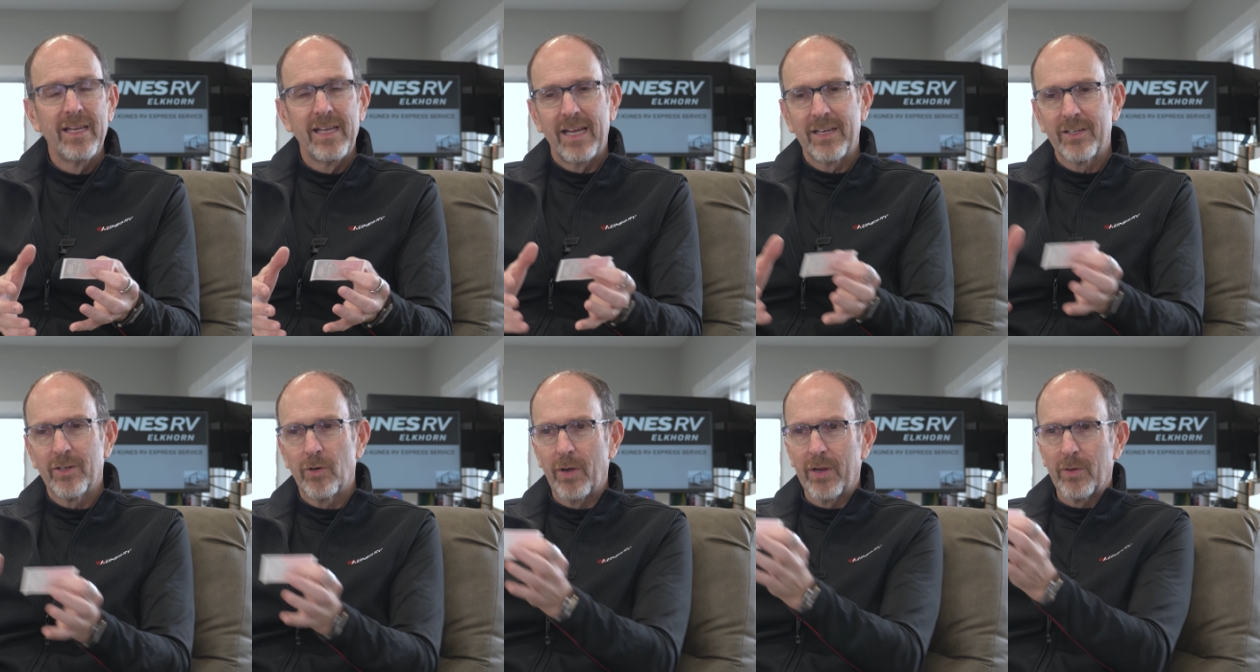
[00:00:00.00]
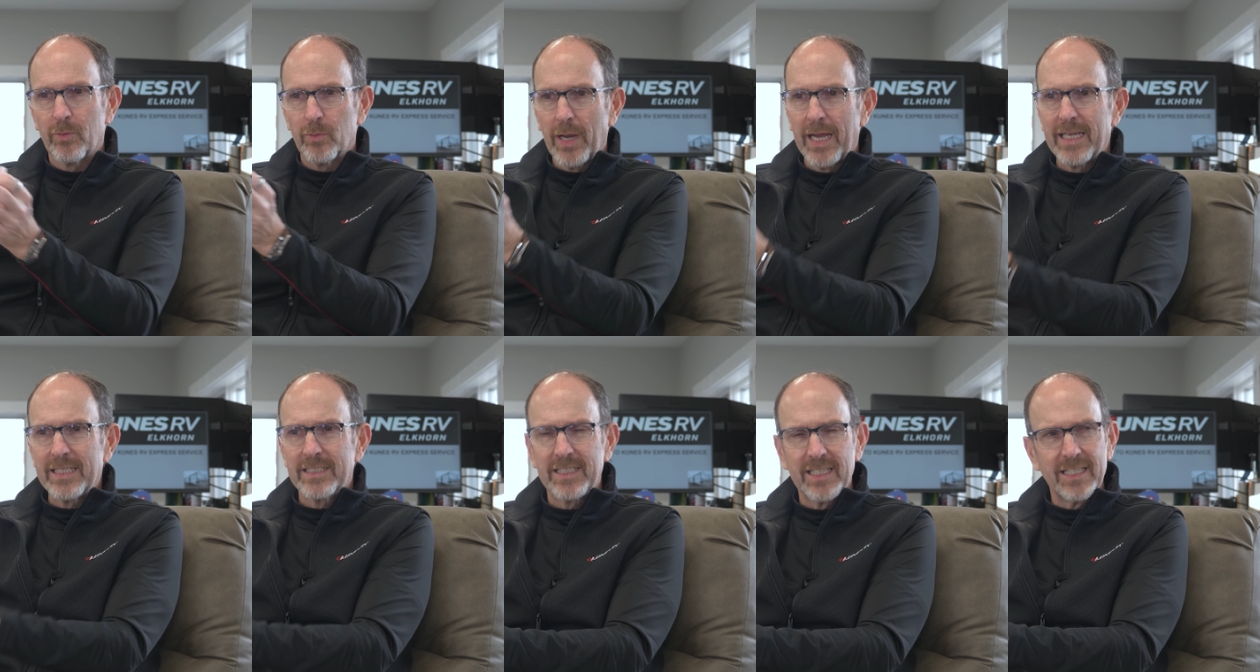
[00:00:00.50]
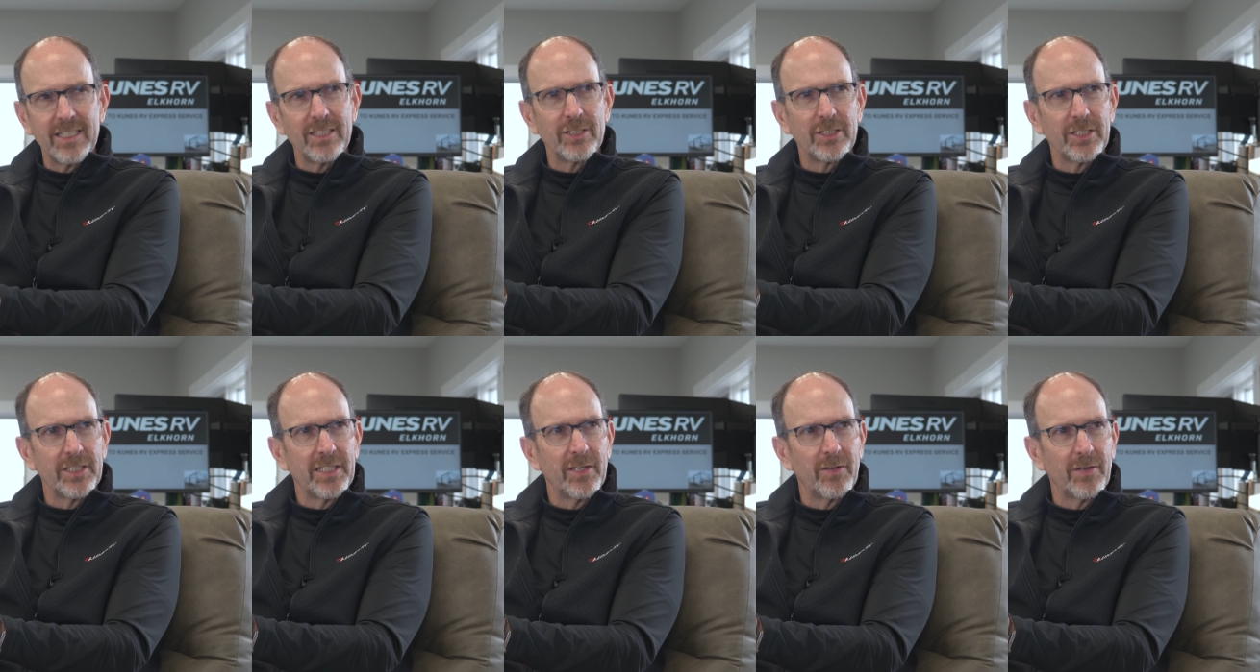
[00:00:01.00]
and going right to
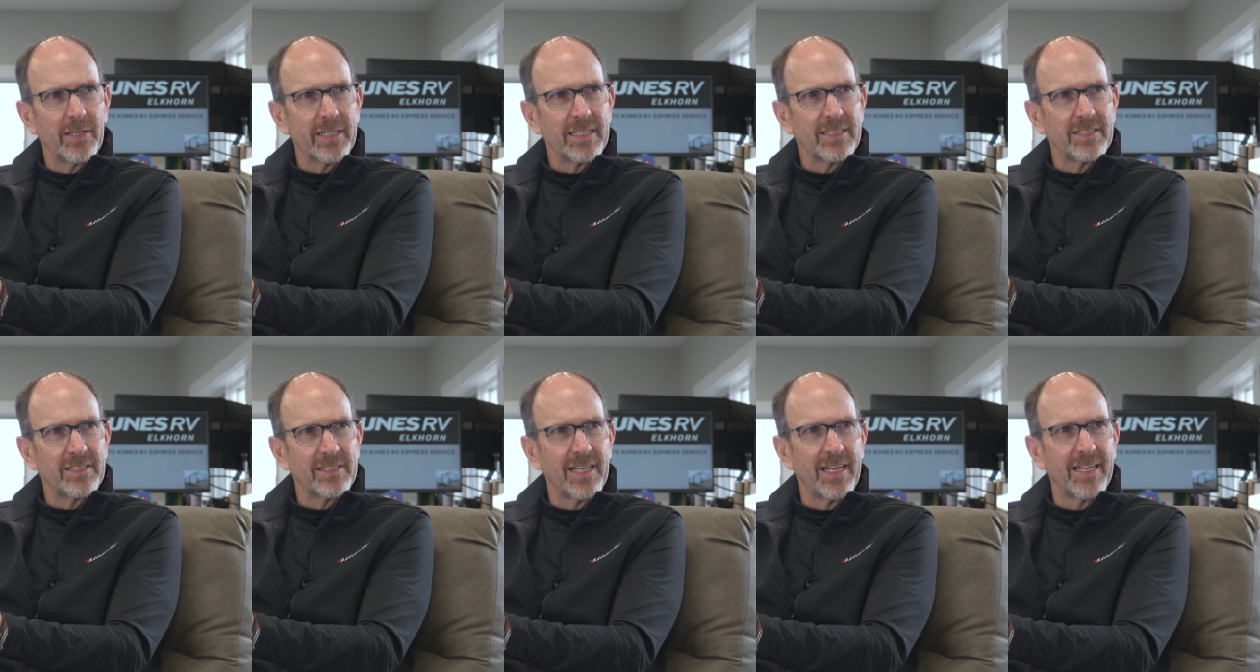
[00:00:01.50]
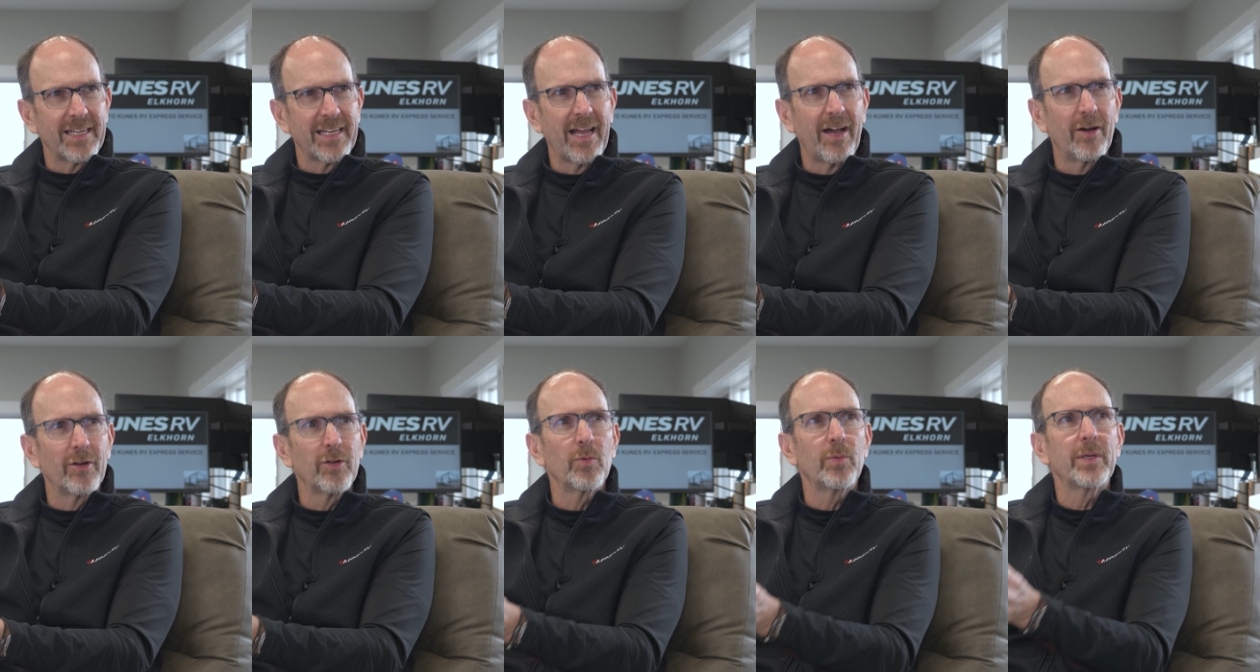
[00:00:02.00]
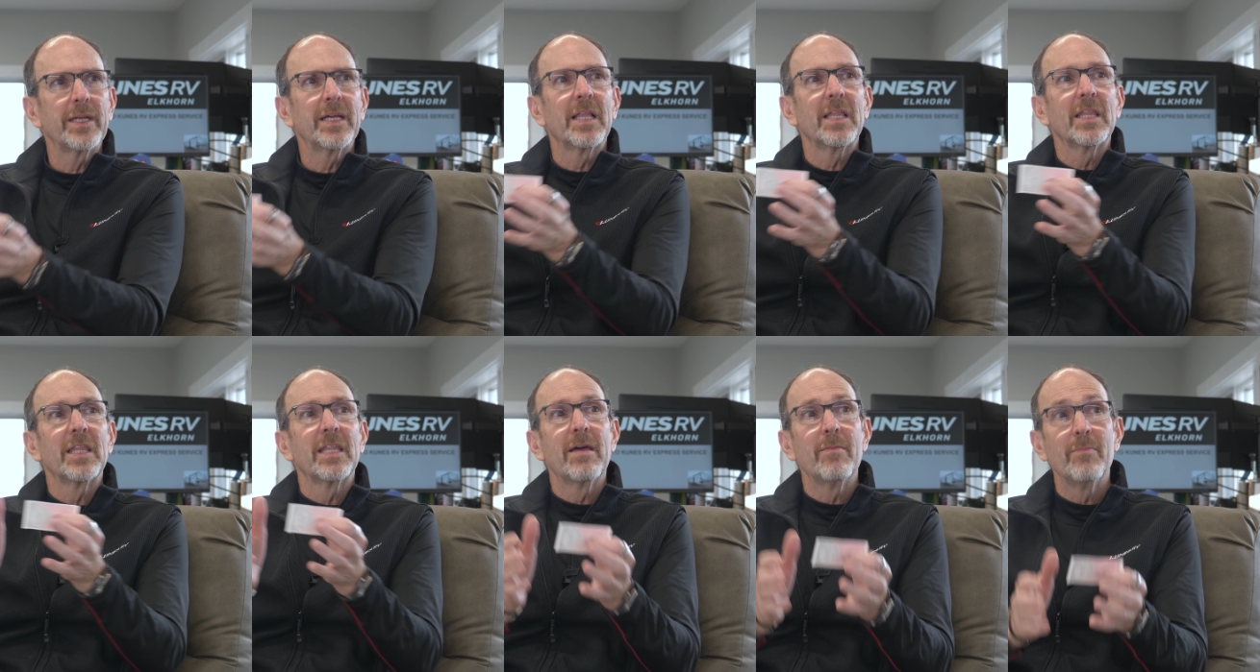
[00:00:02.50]
engineering and saying, how do we
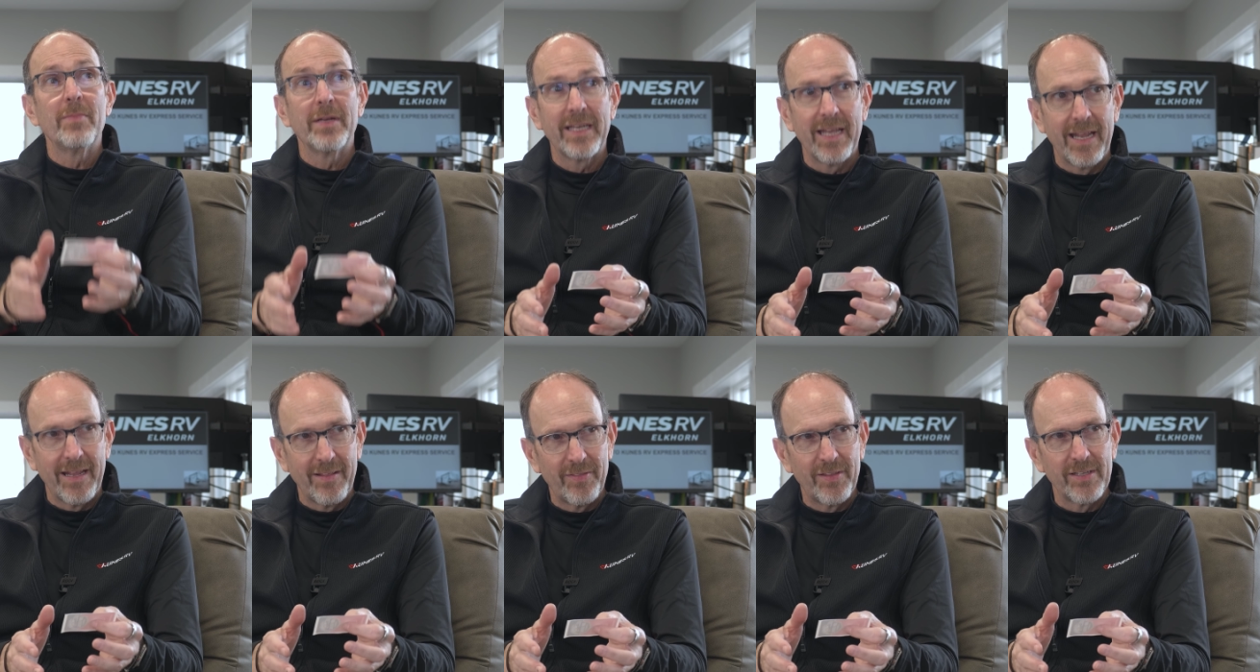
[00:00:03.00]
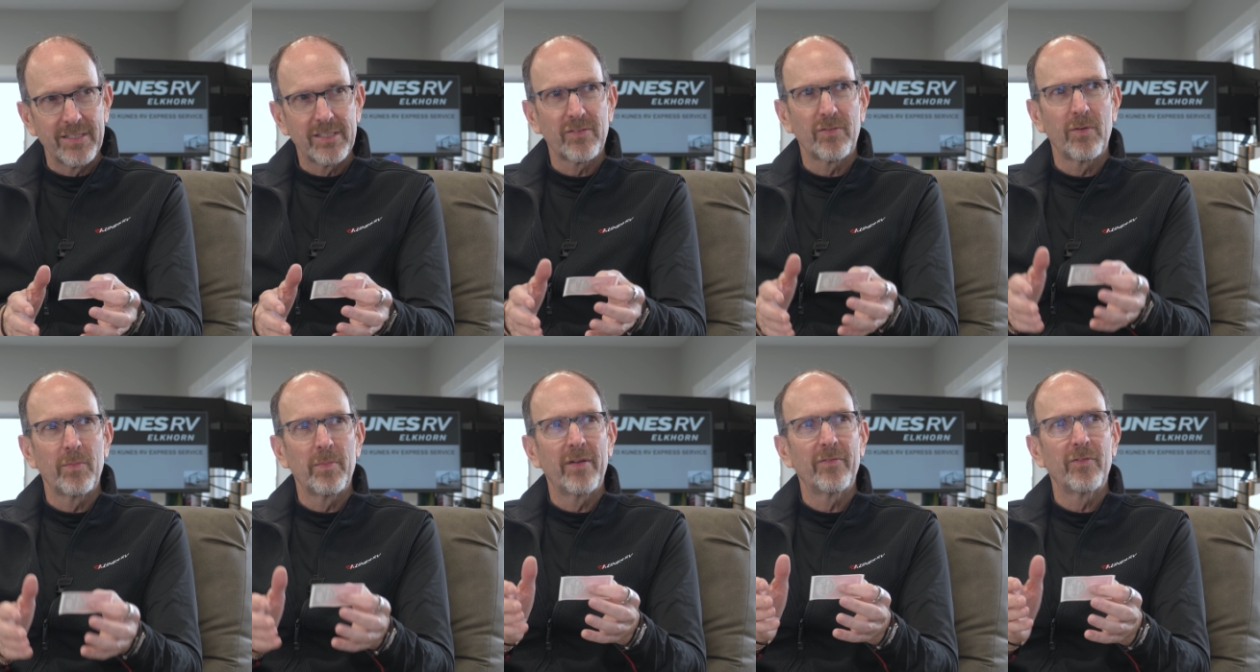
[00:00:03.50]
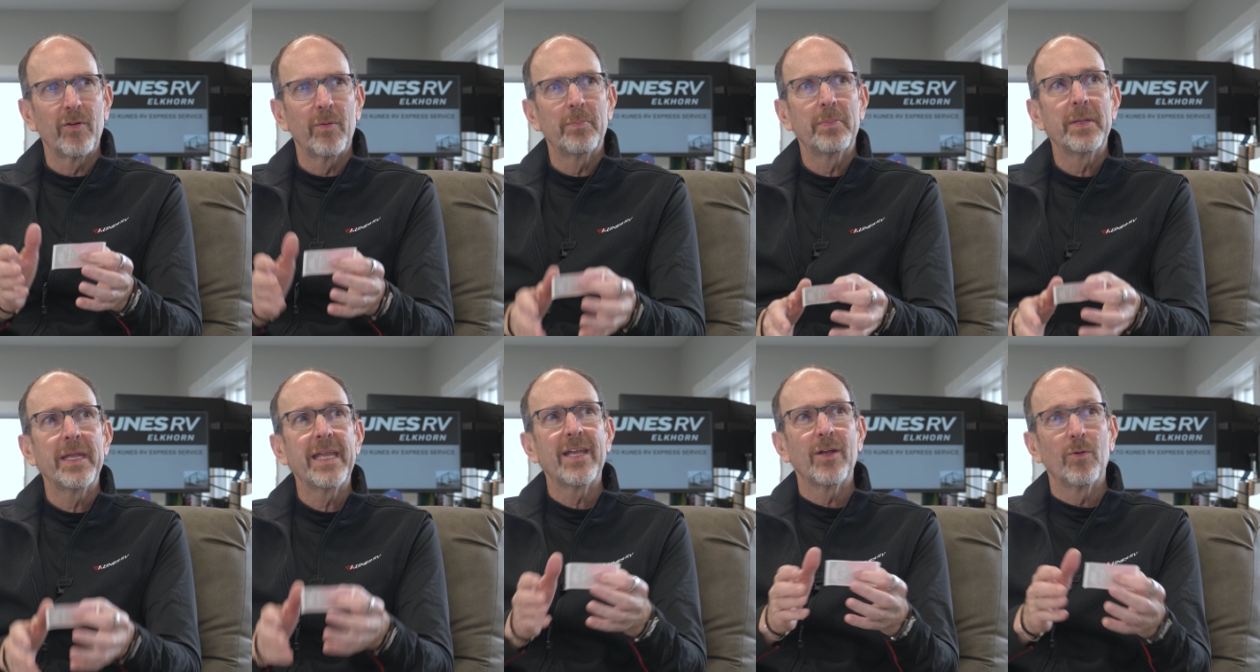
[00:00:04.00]
eliminate this from ever
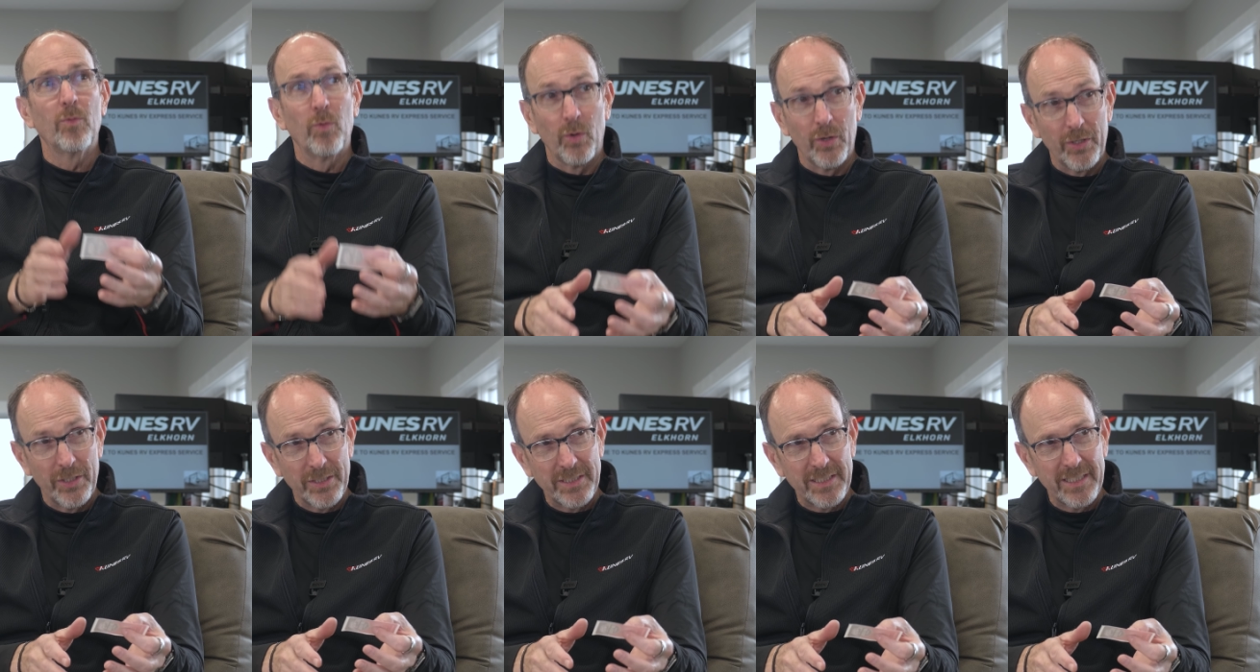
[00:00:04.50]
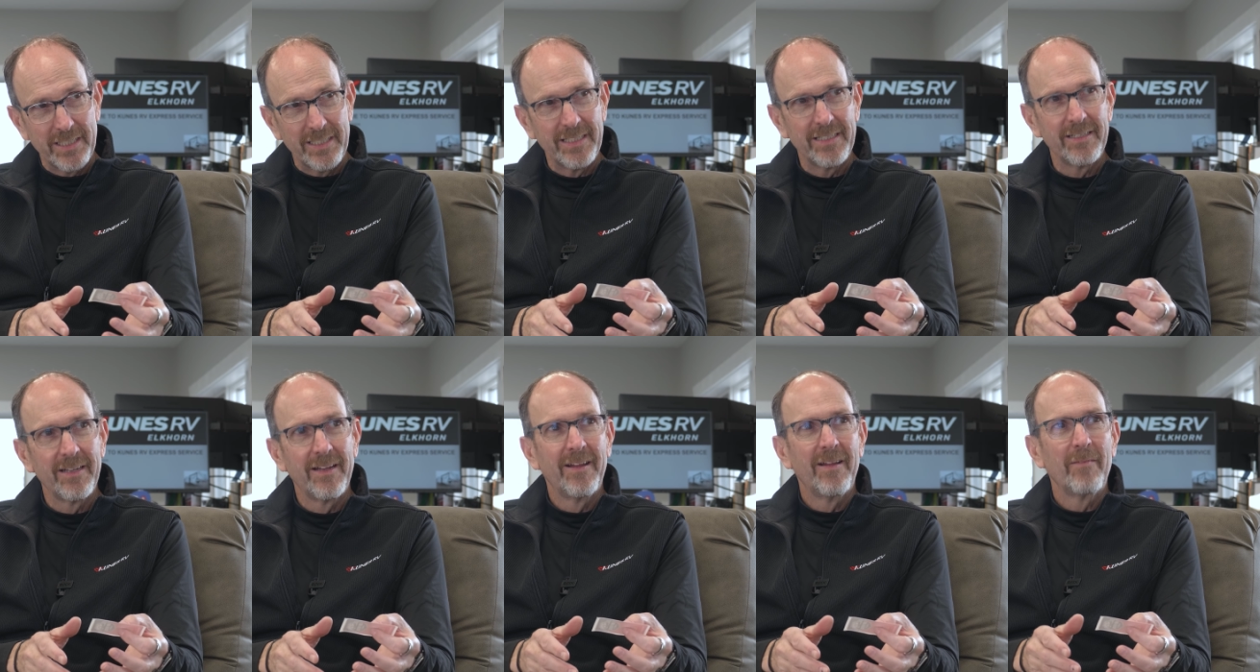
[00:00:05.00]
being warranty,